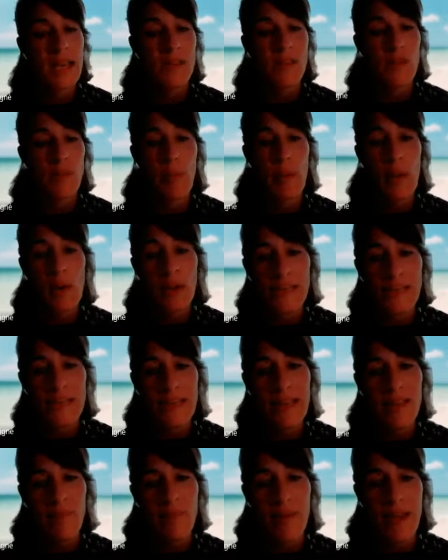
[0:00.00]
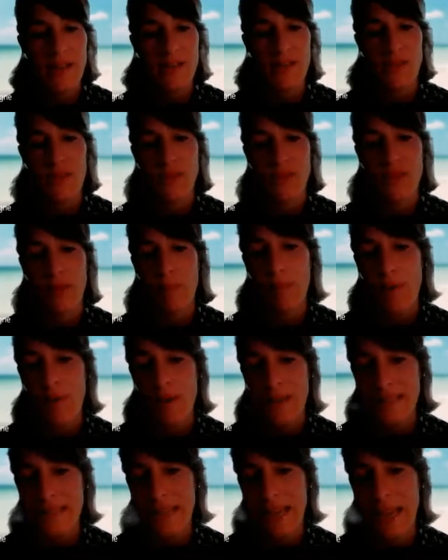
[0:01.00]
So policy advisors and
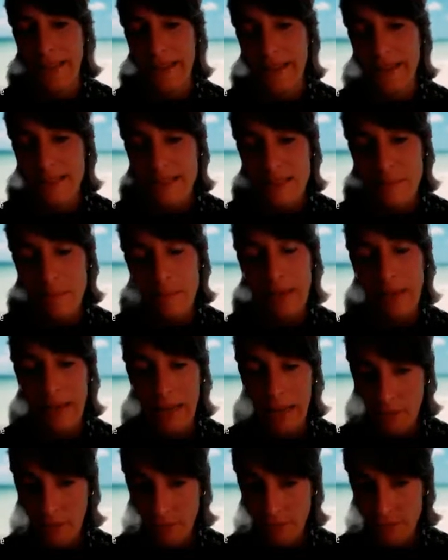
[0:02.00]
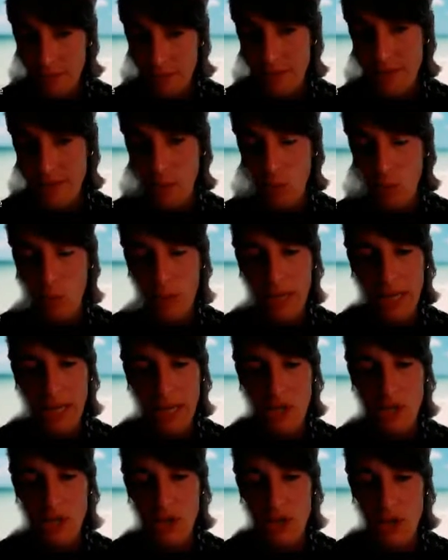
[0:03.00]
policy analysts believed that we
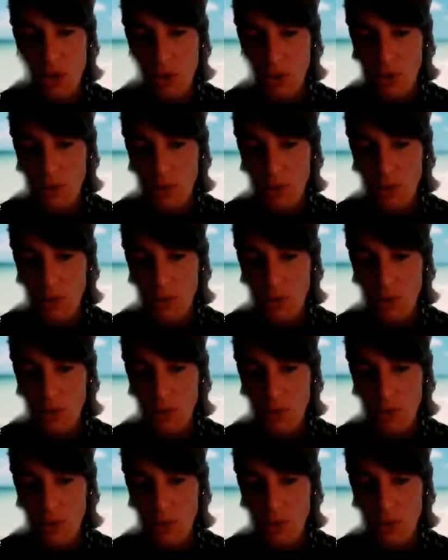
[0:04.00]
needed to use